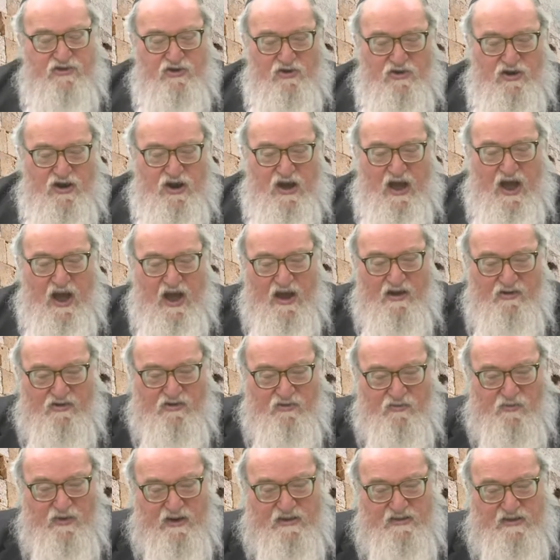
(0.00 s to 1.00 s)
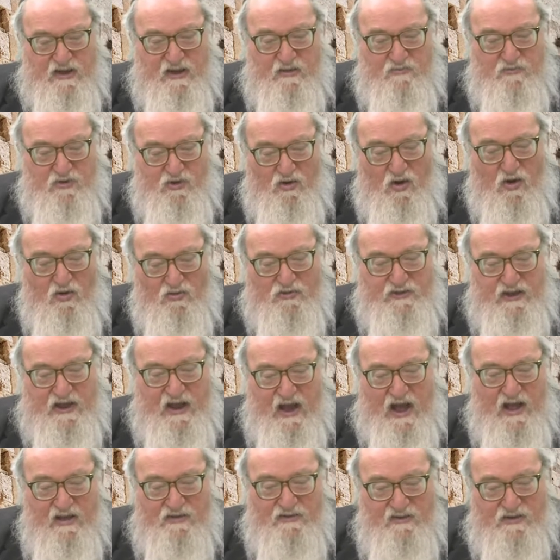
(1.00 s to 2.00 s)
you're conquering them, you're
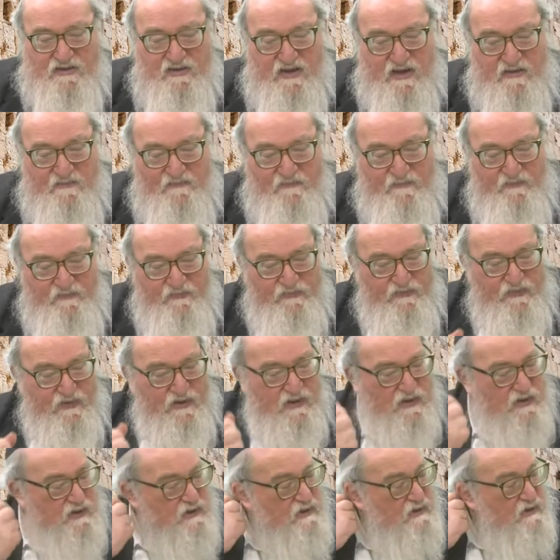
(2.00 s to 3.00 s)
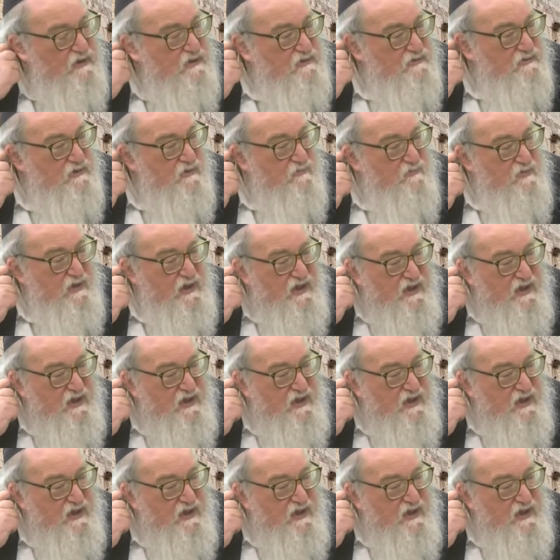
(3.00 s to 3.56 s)
holding on to them to